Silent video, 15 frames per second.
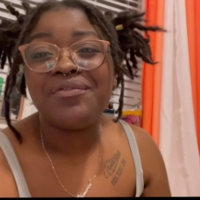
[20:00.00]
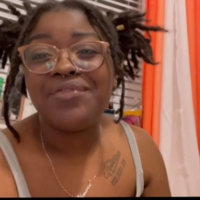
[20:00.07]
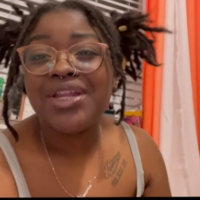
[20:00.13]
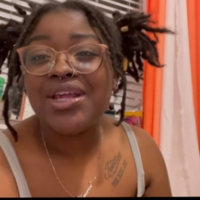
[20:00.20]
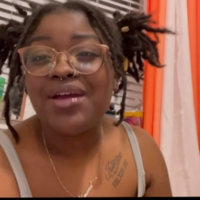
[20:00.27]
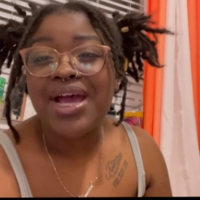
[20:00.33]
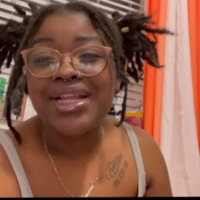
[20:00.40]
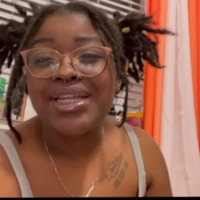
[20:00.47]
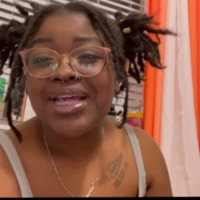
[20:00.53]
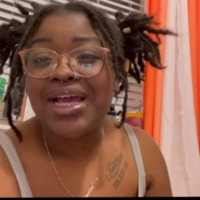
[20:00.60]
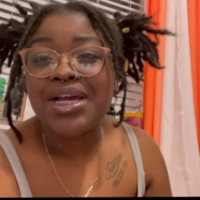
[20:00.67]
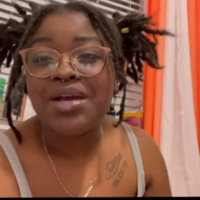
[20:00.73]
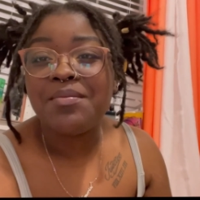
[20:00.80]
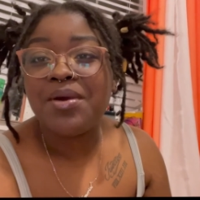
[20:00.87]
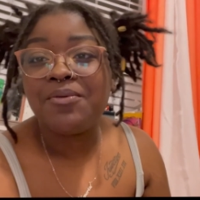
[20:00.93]
video idea I
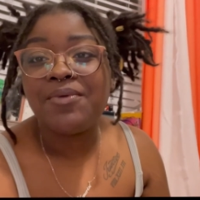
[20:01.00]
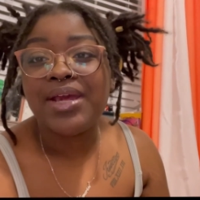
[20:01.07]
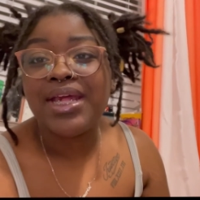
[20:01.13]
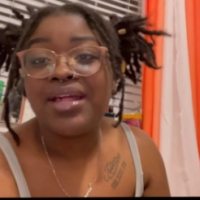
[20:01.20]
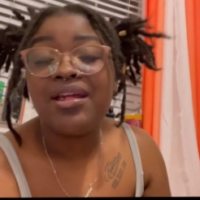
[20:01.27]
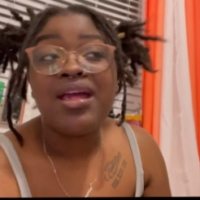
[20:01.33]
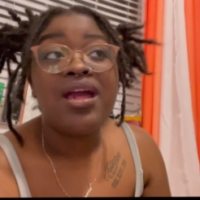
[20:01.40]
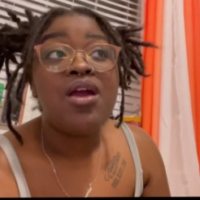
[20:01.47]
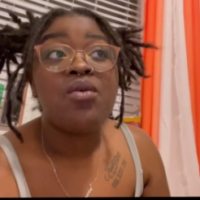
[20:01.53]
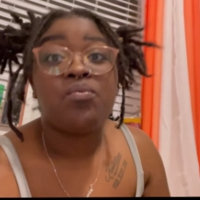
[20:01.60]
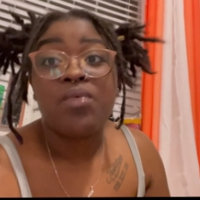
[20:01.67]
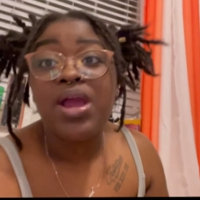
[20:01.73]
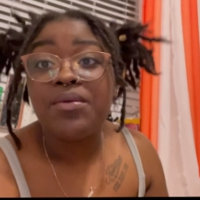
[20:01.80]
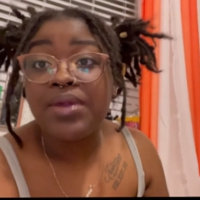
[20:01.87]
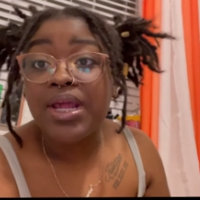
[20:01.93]
come up with,
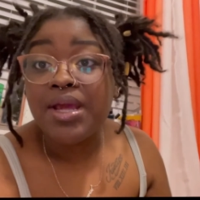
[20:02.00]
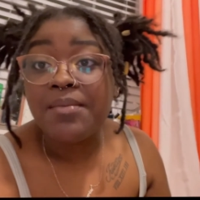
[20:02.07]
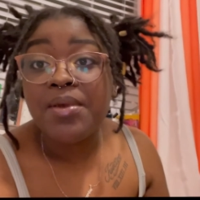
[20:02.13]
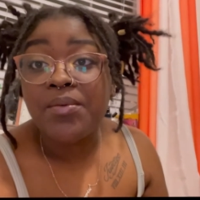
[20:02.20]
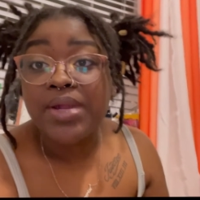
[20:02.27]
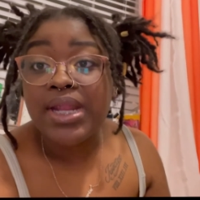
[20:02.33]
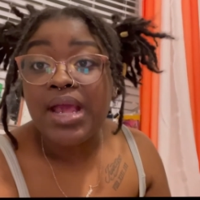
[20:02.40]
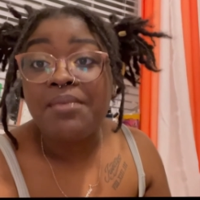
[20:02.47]
right when I come up with it,